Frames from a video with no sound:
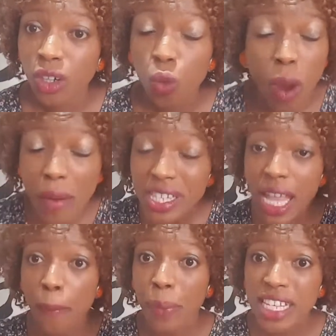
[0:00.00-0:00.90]
Where is
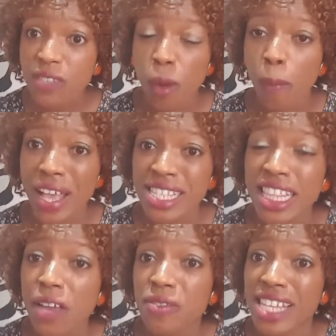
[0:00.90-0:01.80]
that peaceful person?
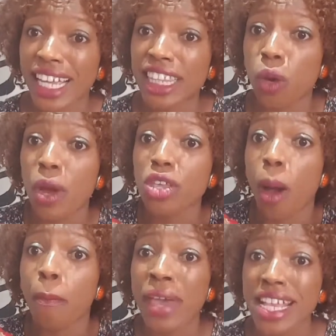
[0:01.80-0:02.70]
They've taken away
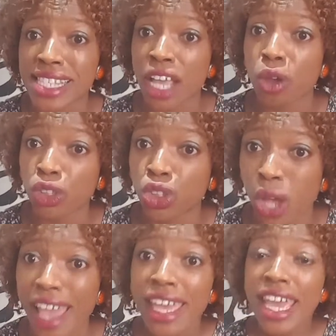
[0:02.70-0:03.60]
your peace and your
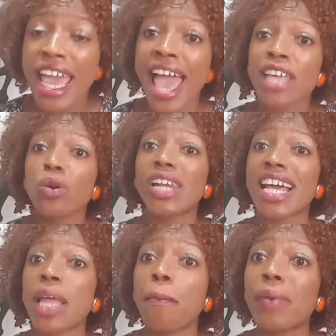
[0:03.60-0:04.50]
joy, and you let
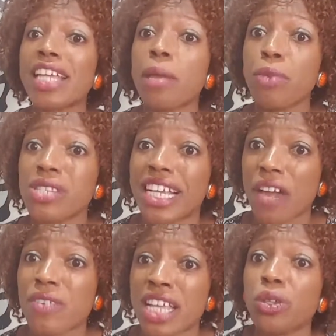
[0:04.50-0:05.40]
them play the music
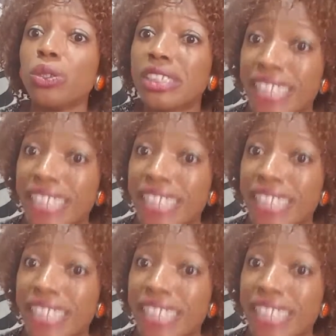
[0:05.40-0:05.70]
every time. You